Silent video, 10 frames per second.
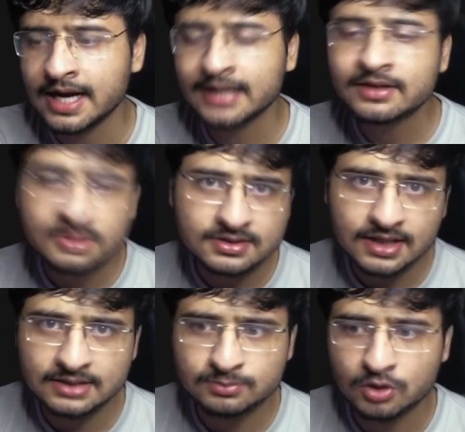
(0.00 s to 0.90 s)
And in this
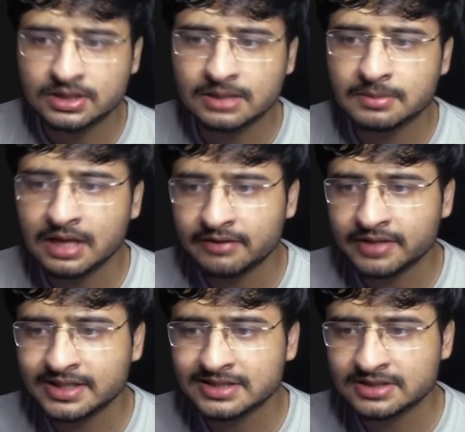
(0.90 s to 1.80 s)
class box, I'll be
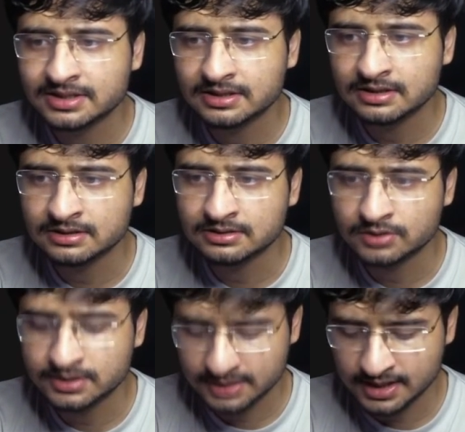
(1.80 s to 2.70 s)
having integer,
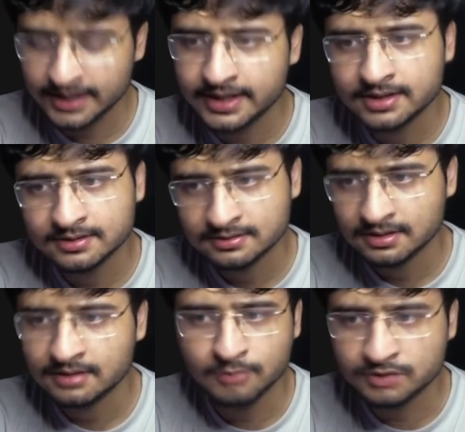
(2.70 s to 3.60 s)
you can say height,
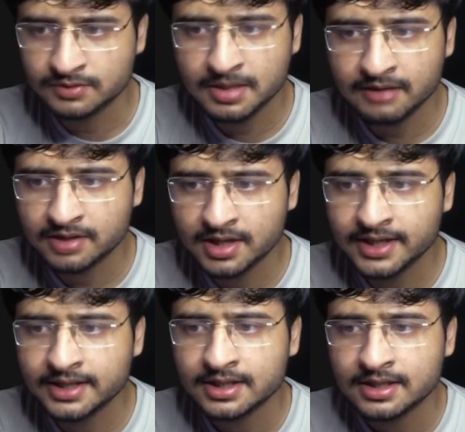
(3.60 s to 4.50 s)
box will be having a
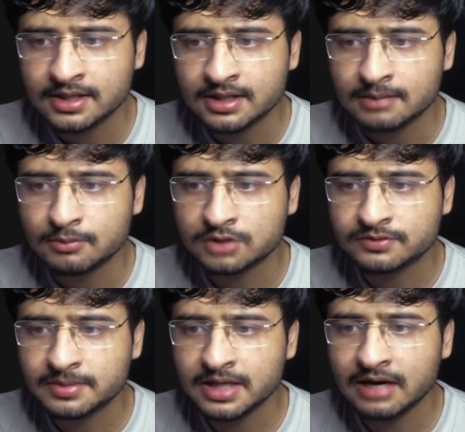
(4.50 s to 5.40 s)
height,
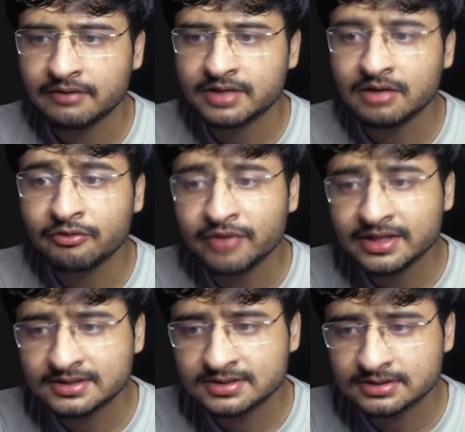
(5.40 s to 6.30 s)
box will be having a
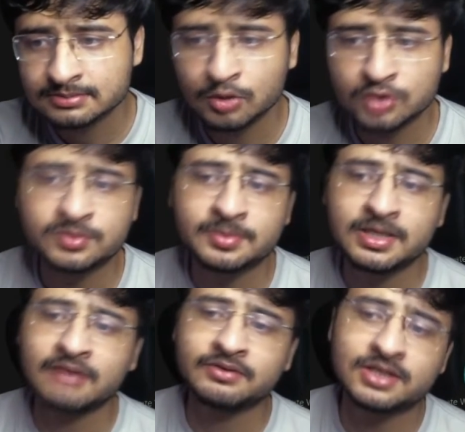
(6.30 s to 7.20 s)
width, box will
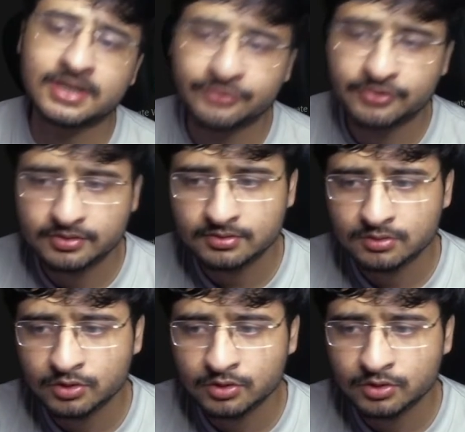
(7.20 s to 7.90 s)
be having a length.